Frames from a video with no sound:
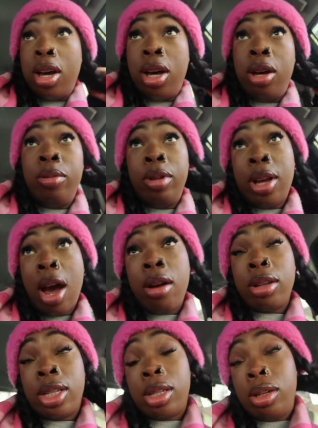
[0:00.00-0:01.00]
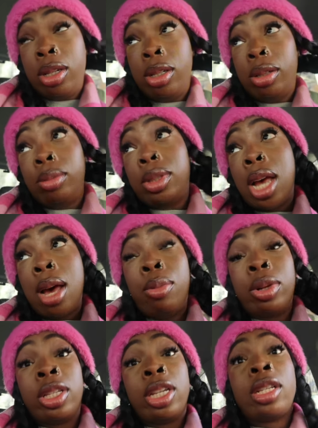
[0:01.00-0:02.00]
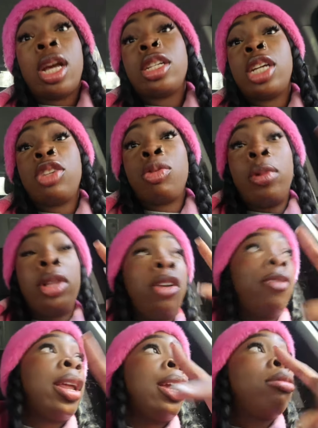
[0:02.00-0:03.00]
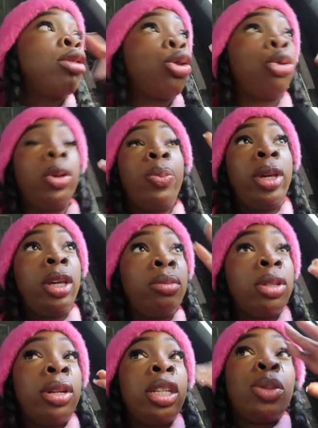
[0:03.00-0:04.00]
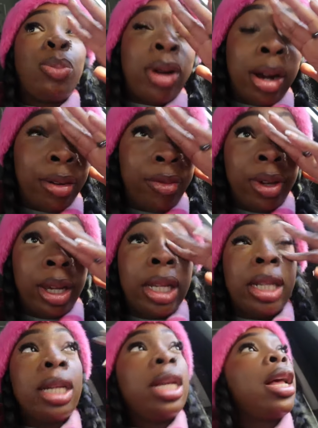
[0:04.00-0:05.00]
Um, the, our um, time with TikTok changed from 11 a.m. to 3 p.m. So that's perfect.